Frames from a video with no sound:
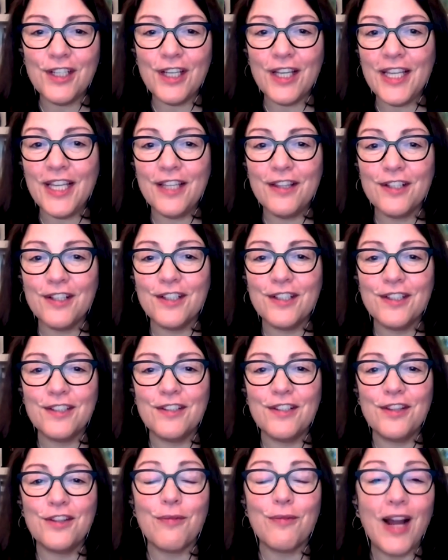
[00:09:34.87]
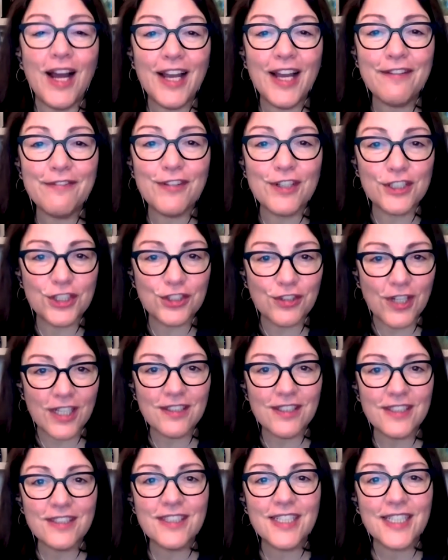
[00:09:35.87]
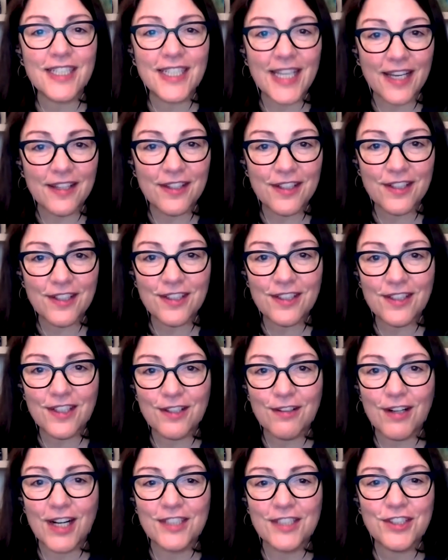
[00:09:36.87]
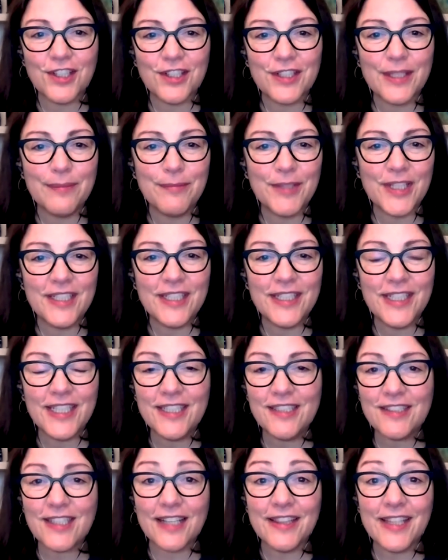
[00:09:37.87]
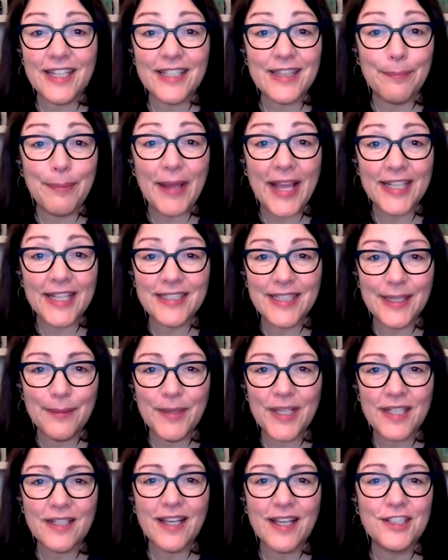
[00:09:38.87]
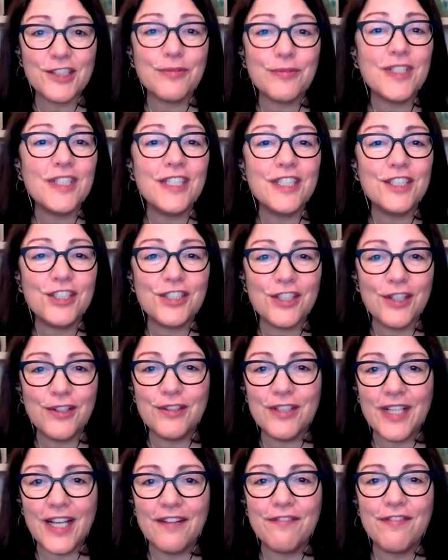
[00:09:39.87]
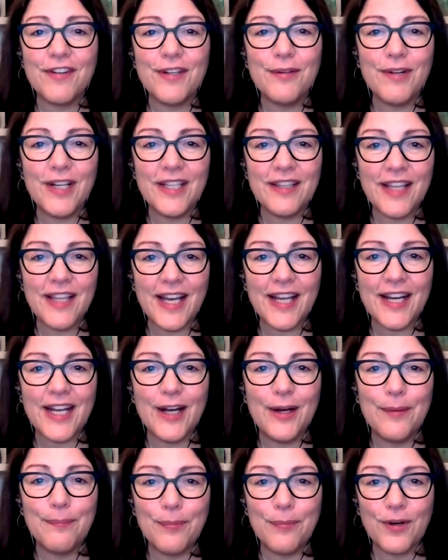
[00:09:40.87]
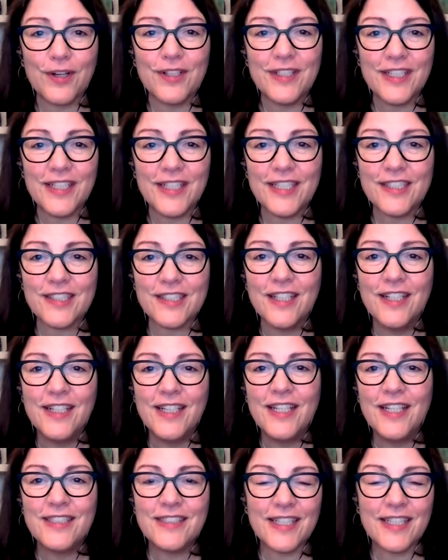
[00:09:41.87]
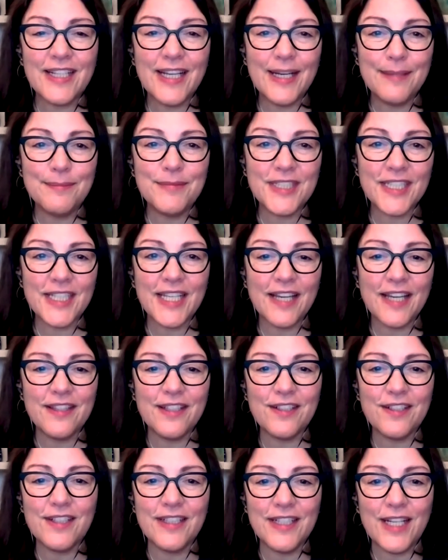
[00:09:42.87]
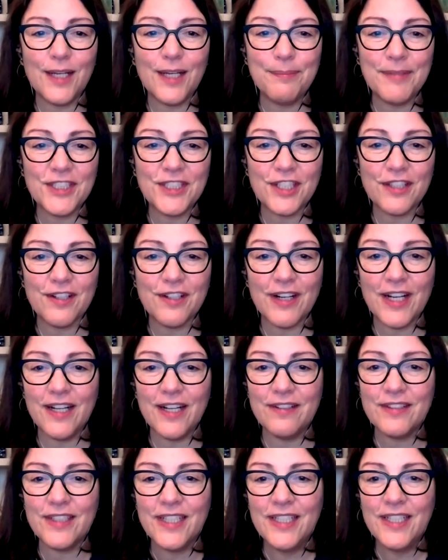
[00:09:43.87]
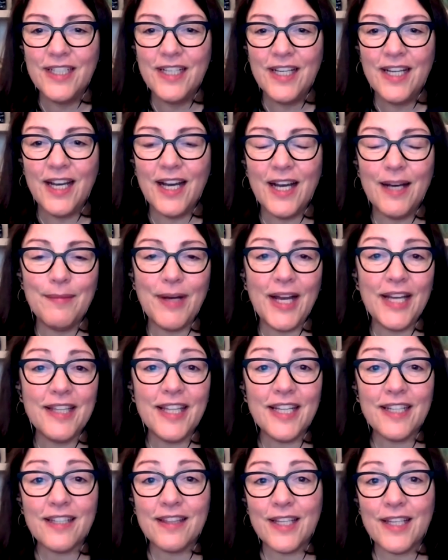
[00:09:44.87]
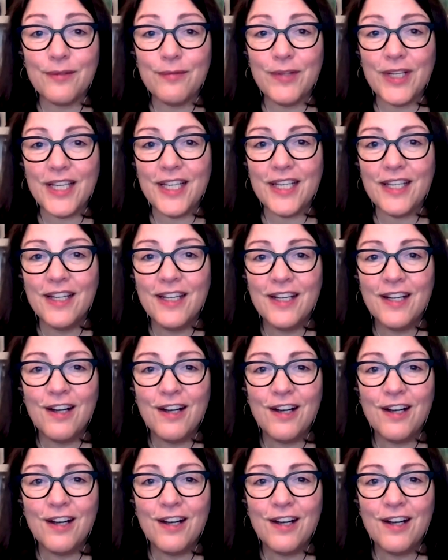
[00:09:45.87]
either thrive or struggle together across our communities. I think the pandemic has really showed everyone that how important it is to come together and help each other out. Um, I think that we